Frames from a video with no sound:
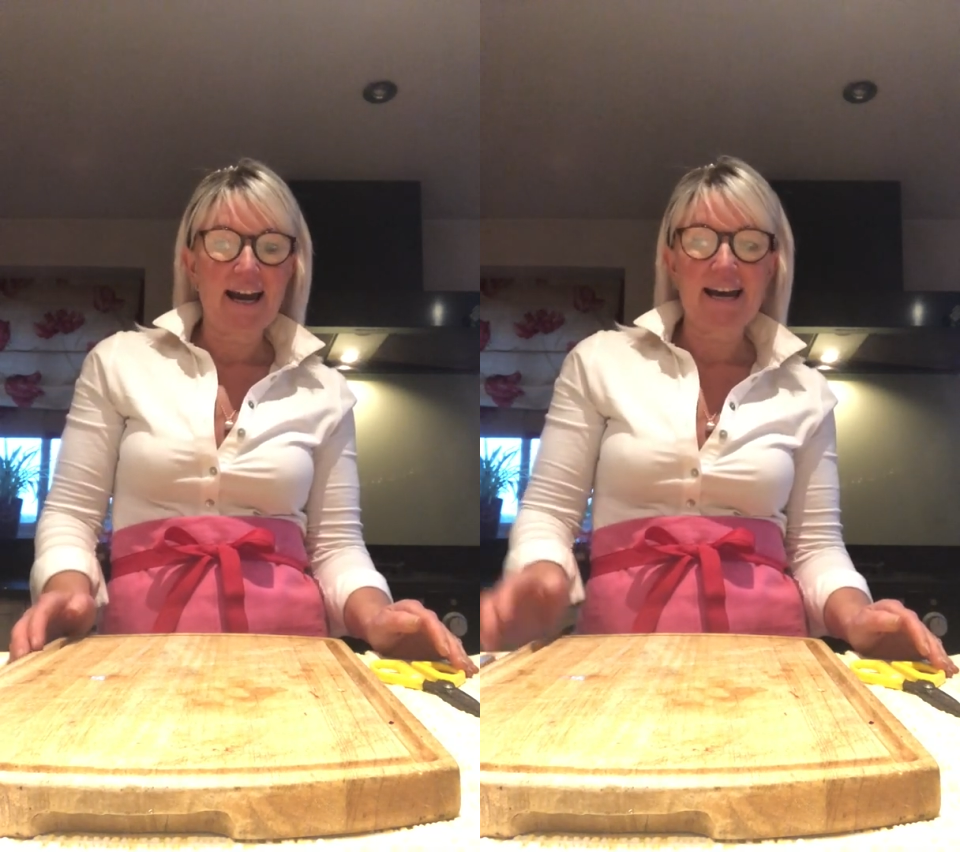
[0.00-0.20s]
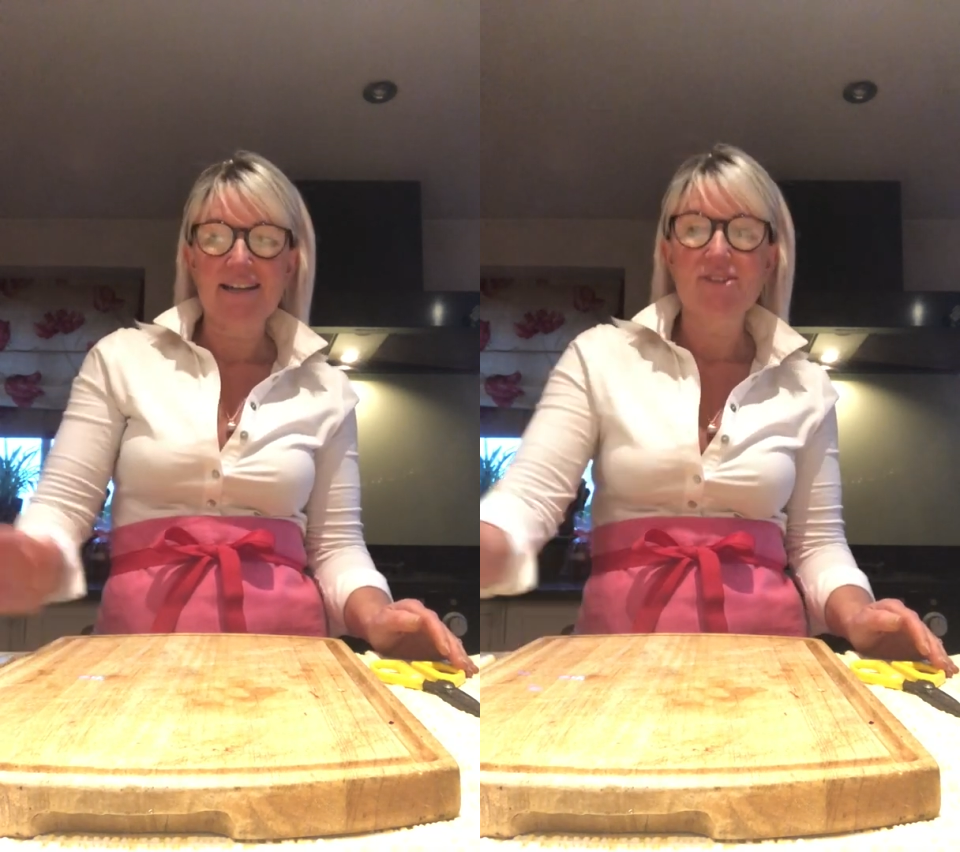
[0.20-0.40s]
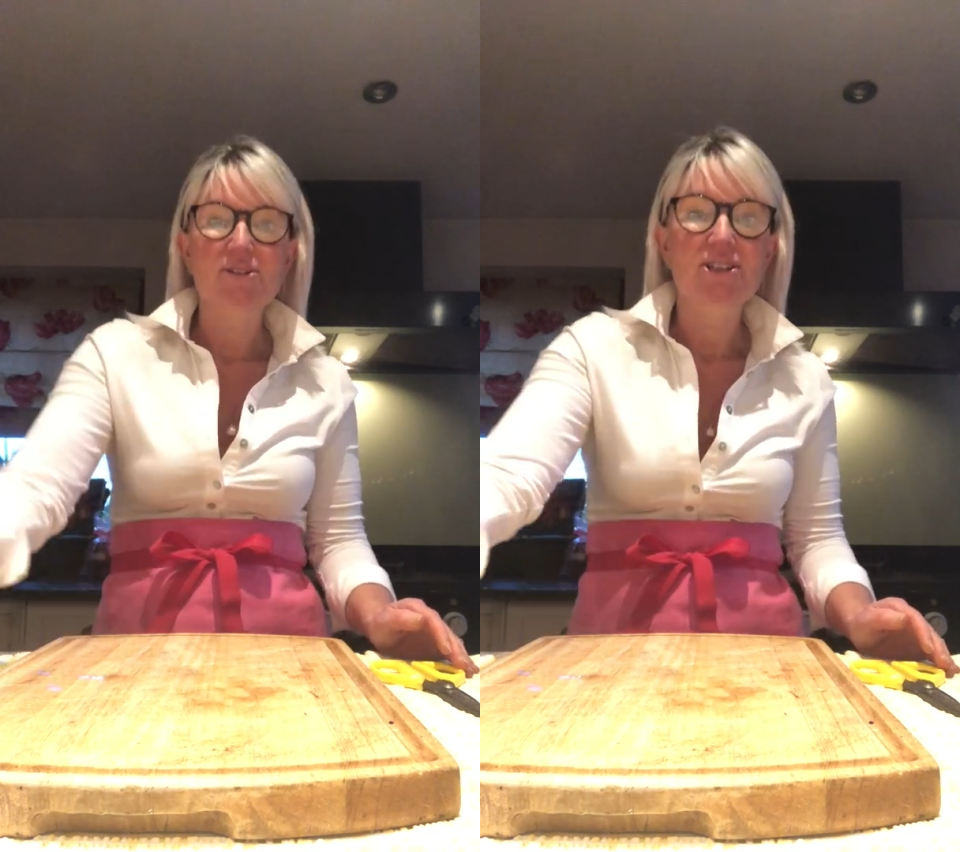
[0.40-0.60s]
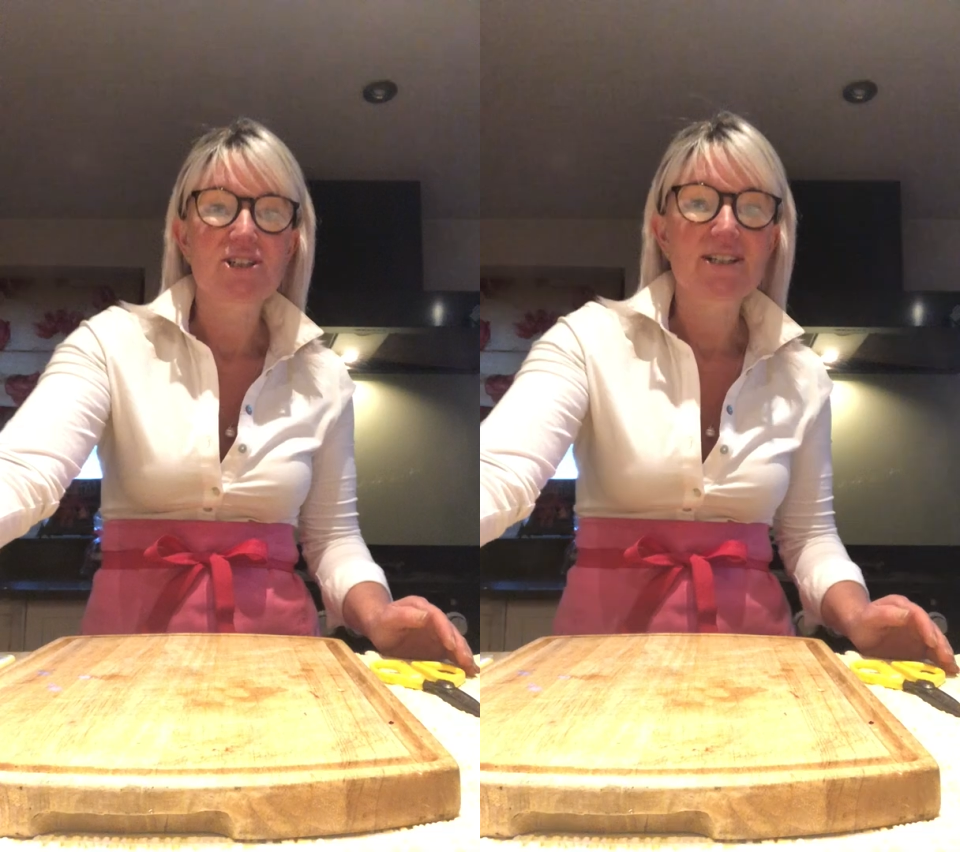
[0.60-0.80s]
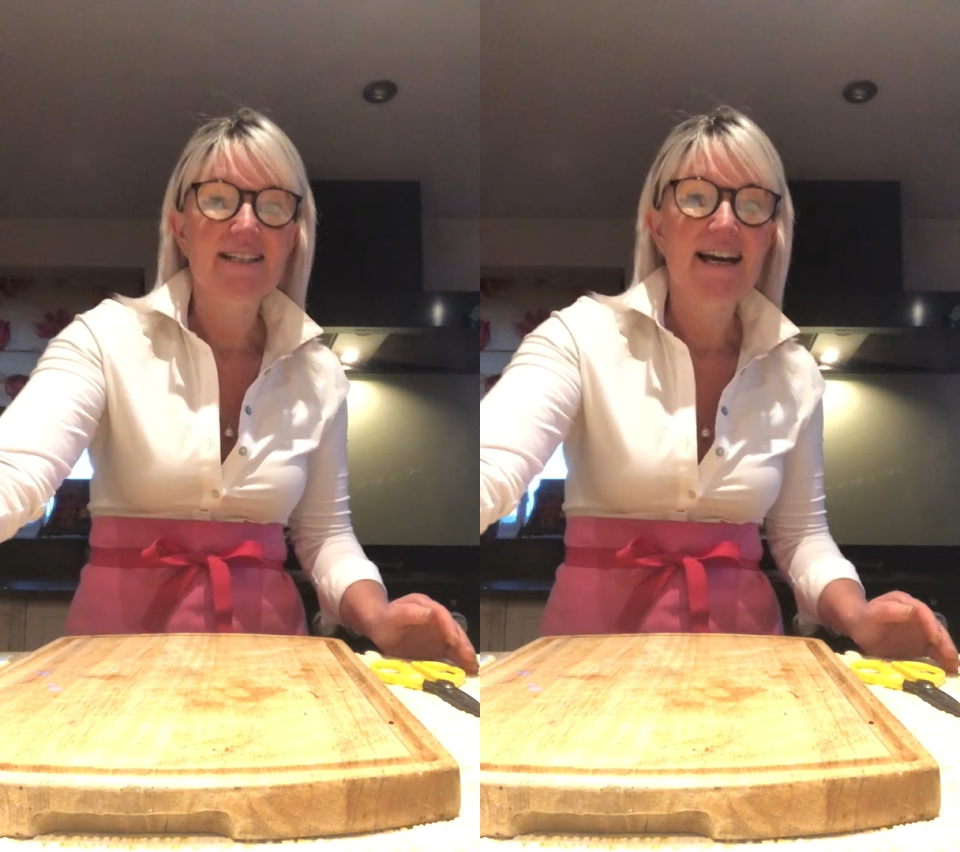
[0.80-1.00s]
and you can
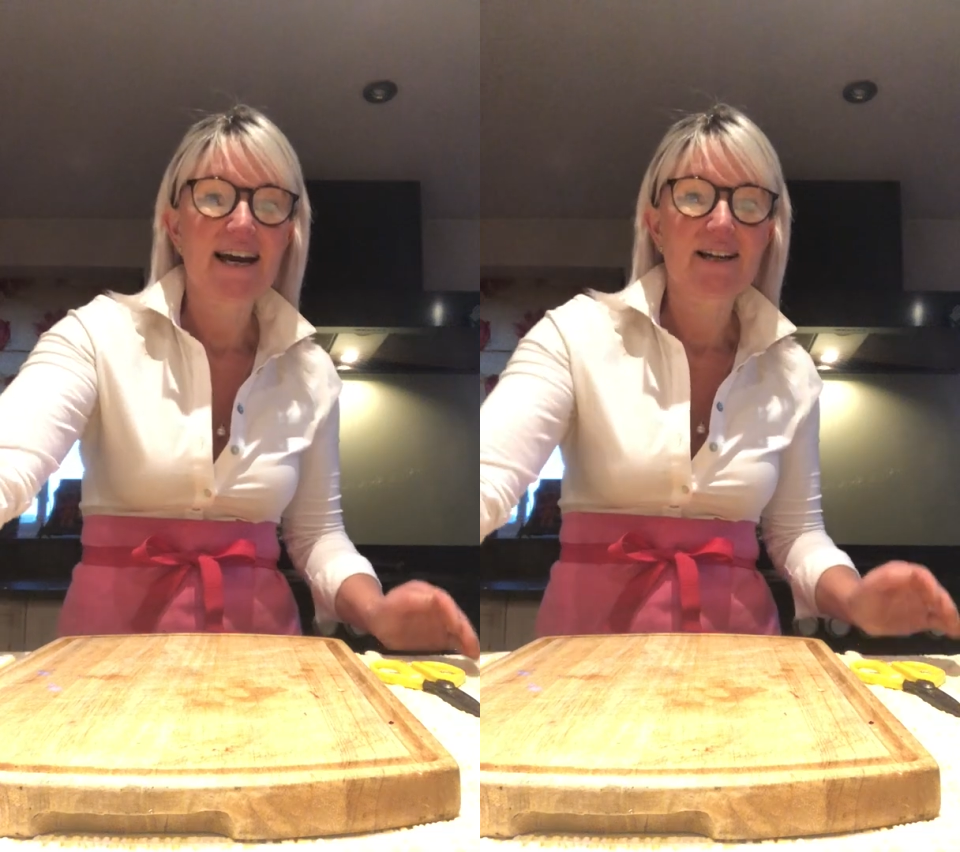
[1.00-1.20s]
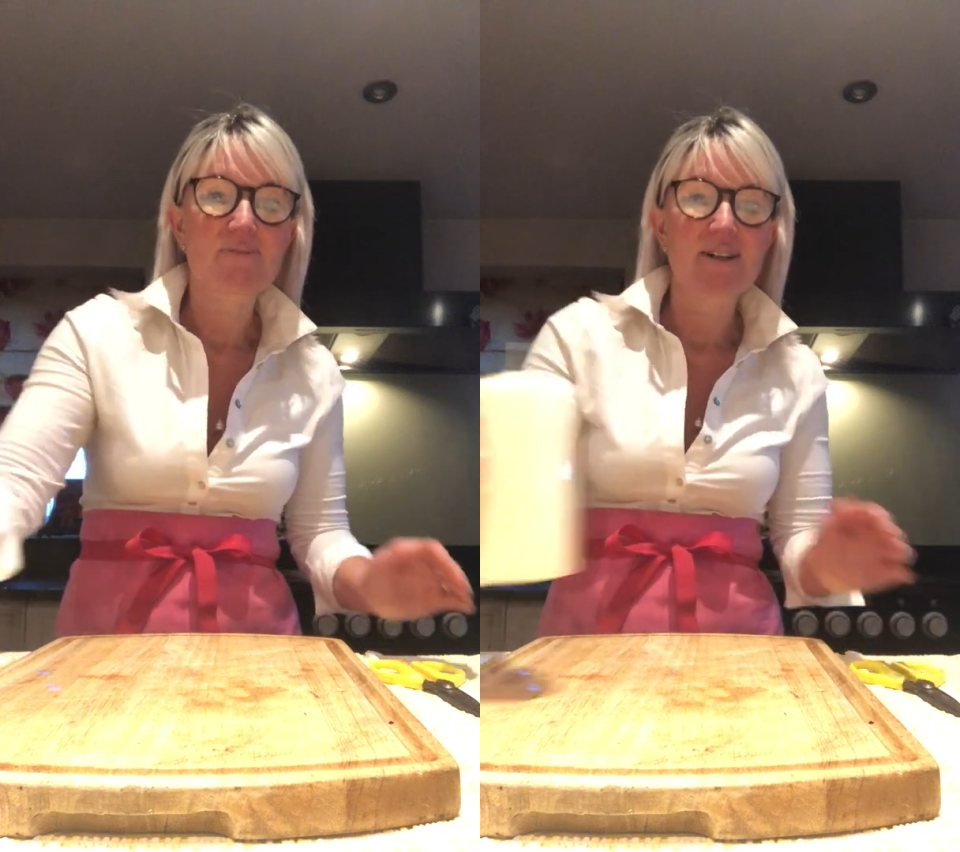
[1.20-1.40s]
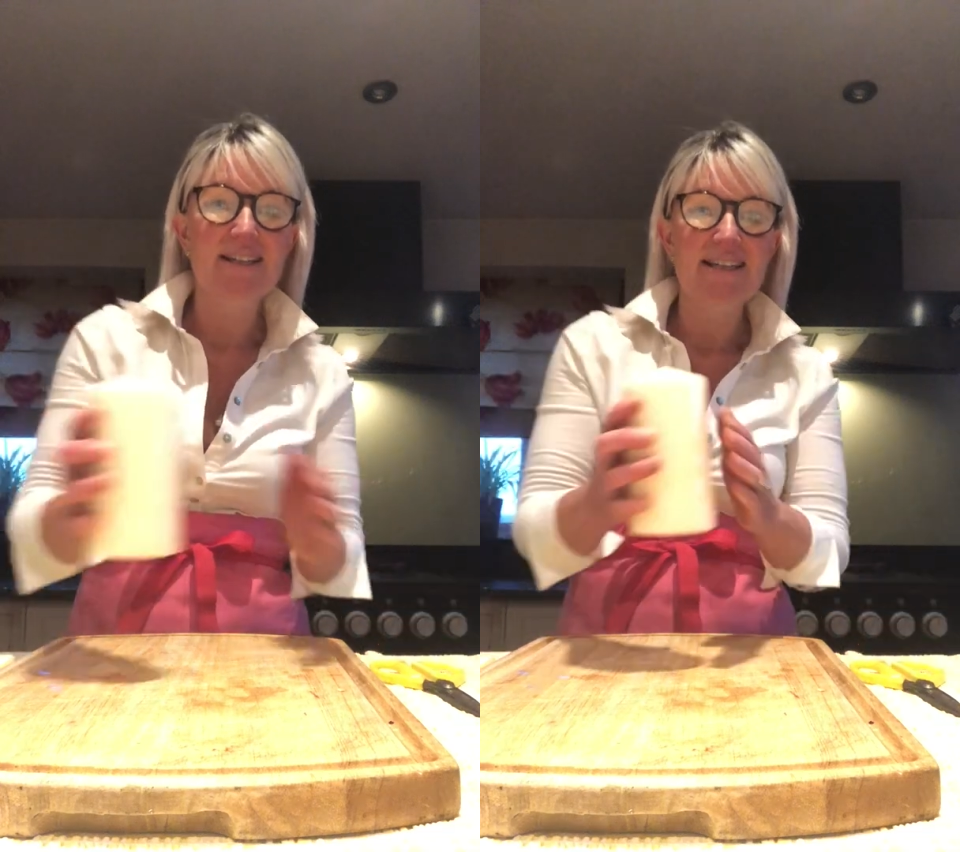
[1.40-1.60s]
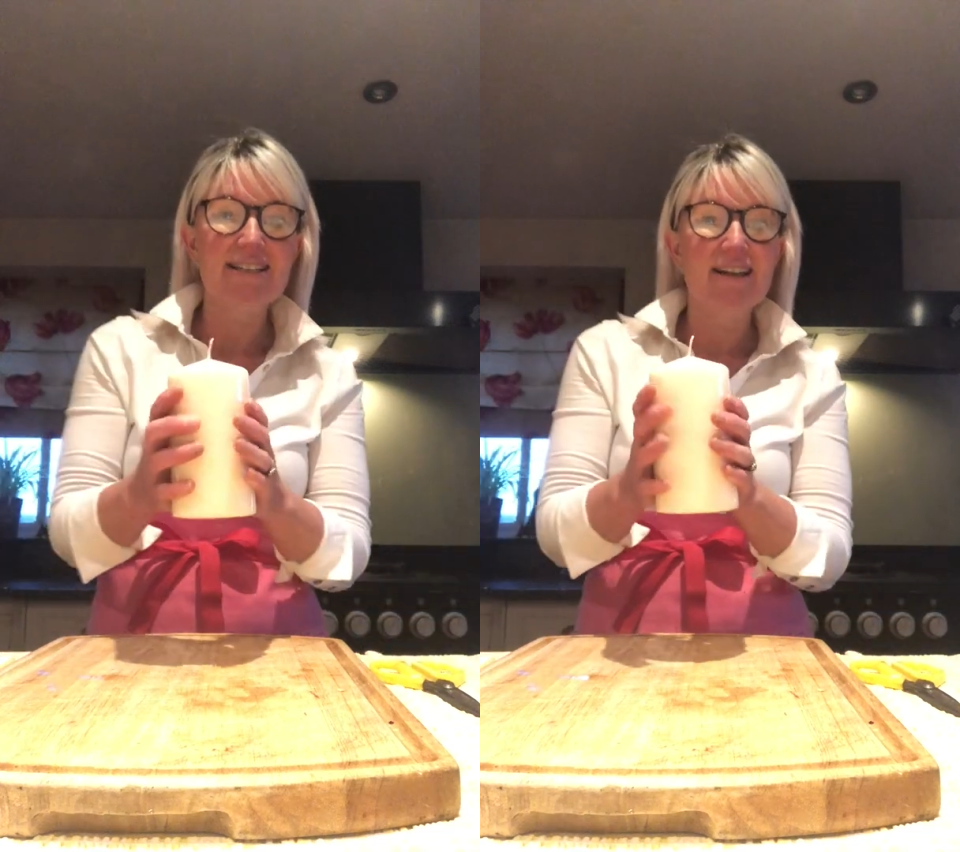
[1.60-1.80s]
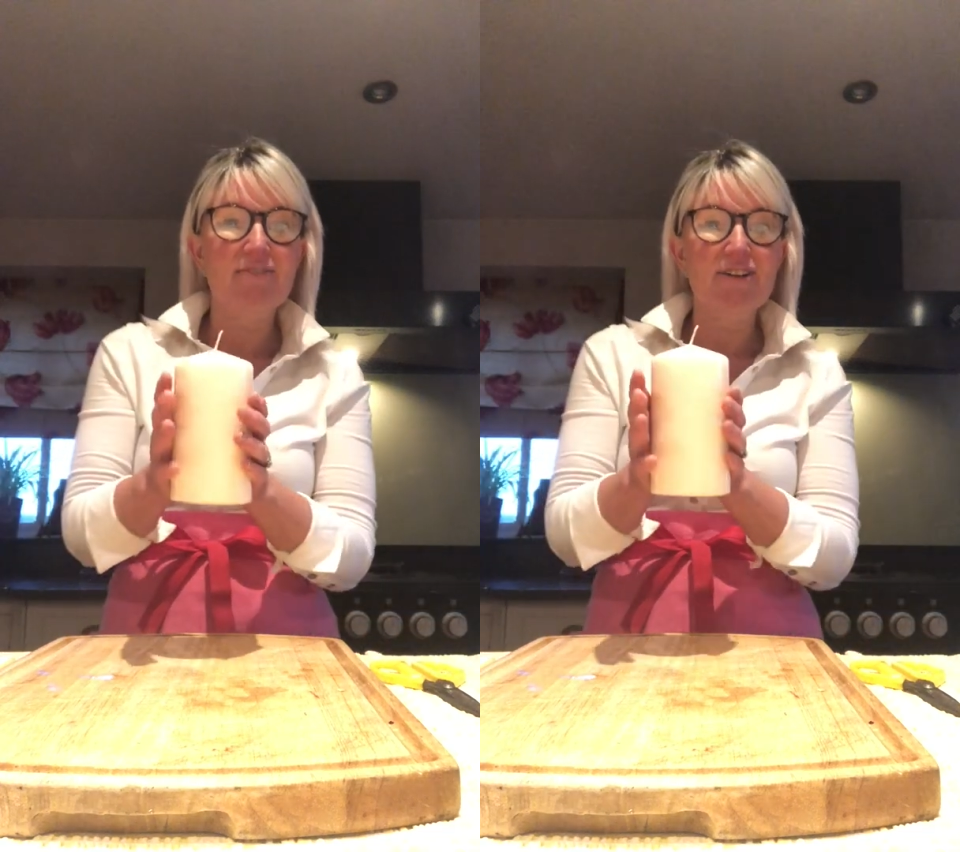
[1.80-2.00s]
just add one of
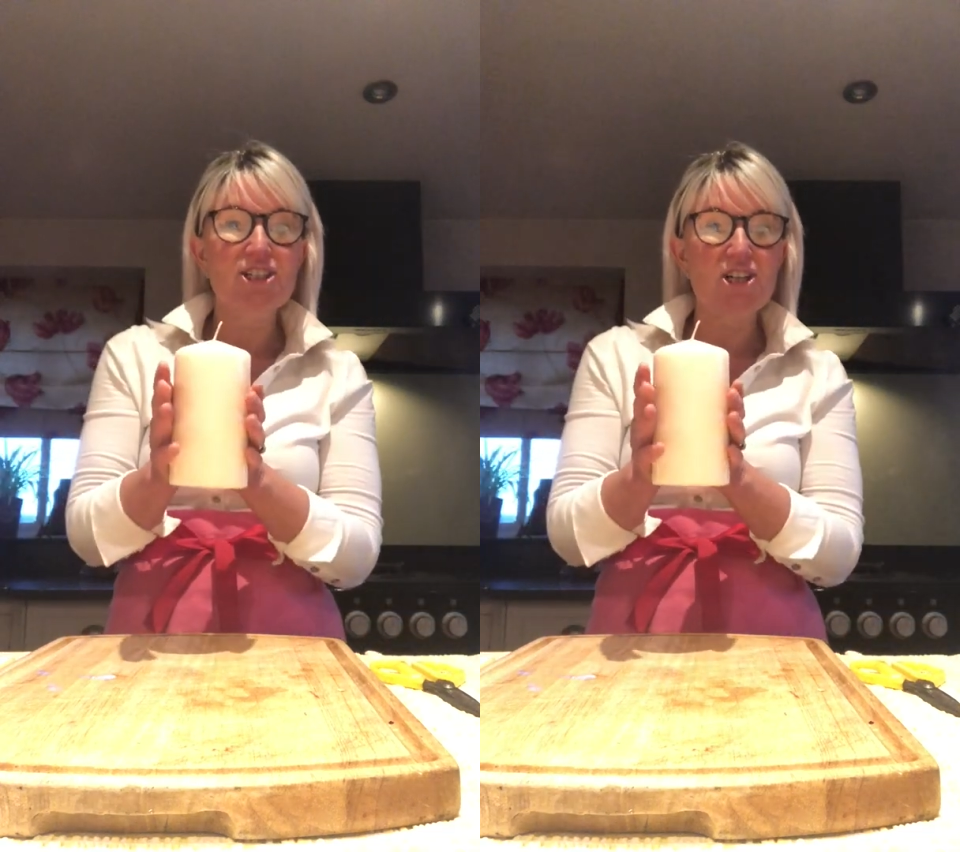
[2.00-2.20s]
these lovely